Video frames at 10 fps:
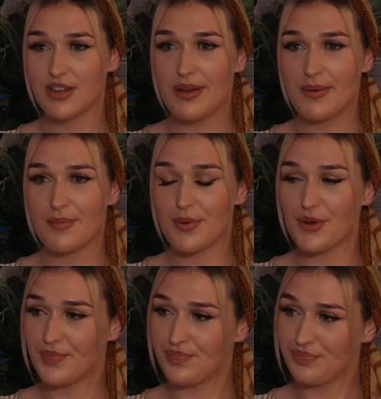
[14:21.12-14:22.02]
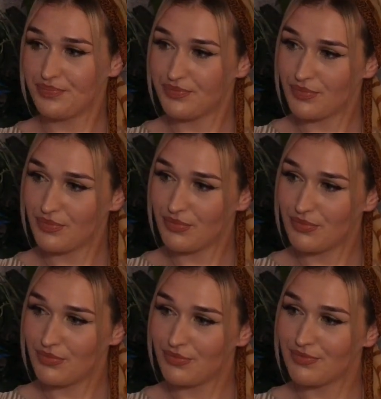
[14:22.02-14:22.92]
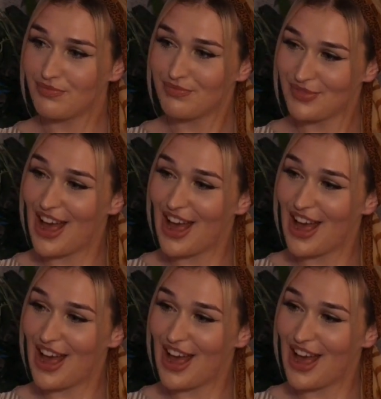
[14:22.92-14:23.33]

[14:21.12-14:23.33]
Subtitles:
So you are a natural creative?